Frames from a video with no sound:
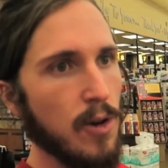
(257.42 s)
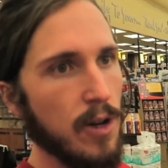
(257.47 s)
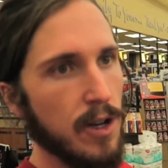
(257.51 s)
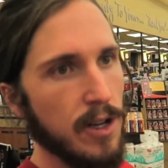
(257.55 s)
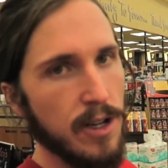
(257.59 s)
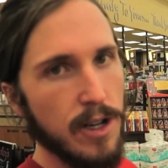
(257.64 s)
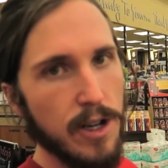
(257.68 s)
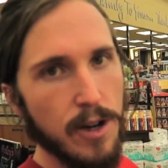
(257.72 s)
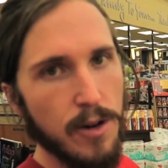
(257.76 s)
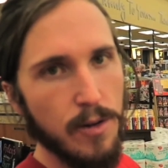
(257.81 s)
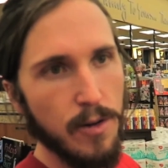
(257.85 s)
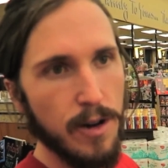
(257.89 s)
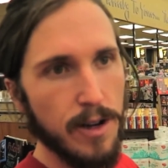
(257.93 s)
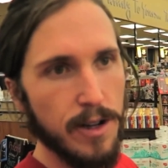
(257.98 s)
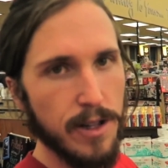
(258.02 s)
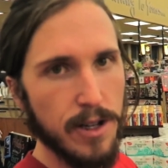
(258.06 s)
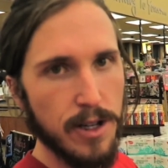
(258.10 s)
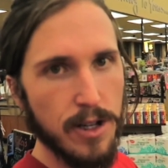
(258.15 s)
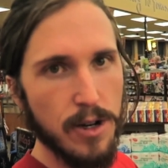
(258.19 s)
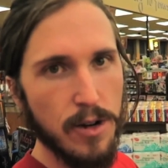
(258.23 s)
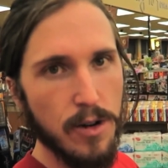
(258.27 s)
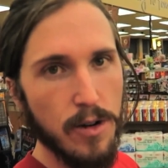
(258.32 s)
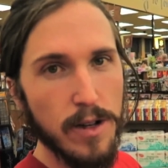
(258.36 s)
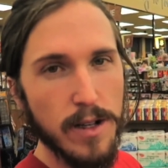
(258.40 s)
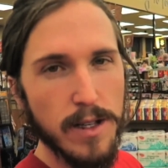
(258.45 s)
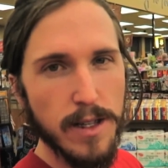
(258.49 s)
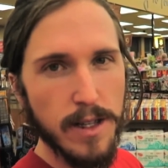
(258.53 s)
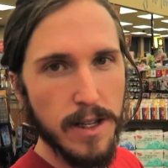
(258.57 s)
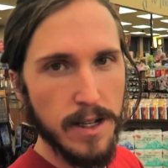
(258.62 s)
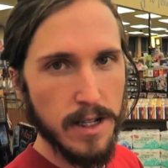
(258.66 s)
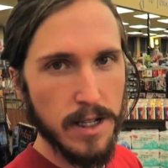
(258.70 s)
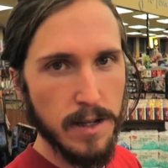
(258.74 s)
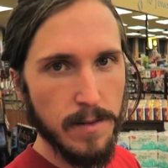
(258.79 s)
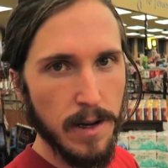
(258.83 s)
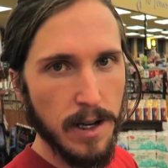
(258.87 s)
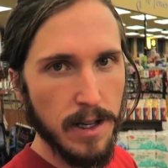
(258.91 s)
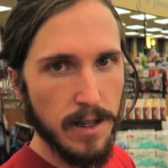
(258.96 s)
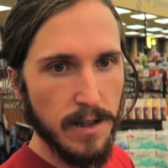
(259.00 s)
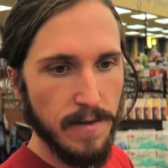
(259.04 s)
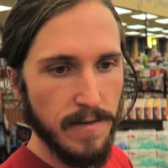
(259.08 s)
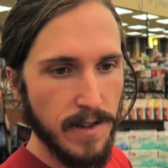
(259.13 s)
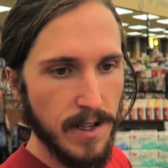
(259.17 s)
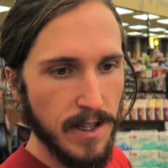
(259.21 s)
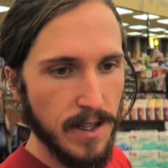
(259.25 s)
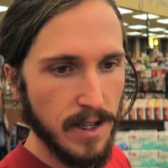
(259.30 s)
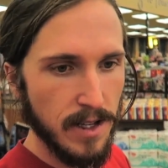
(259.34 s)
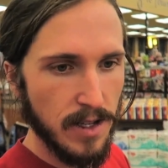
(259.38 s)
You wanna know one of the coolest things about
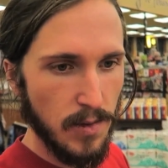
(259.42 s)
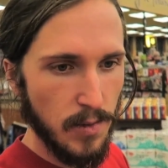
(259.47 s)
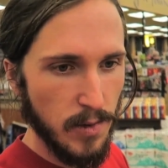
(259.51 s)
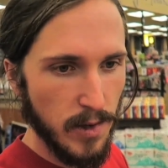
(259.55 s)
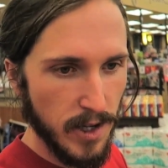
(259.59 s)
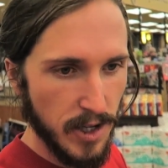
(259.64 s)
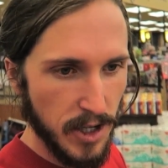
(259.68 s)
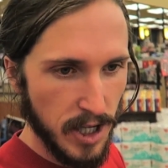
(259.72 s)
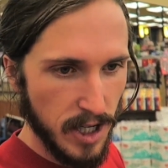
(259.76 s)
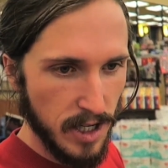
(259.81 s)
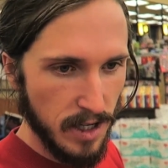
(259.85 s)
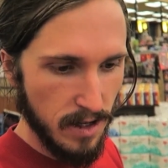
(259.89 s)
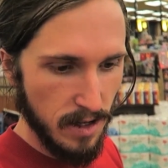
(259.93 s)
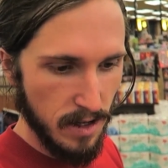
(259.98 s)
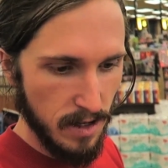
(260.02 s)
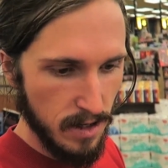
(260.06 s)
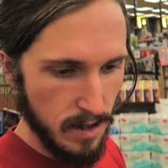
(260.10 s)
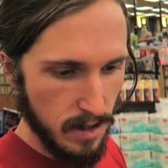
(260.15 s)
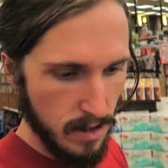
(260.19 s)
living in this region?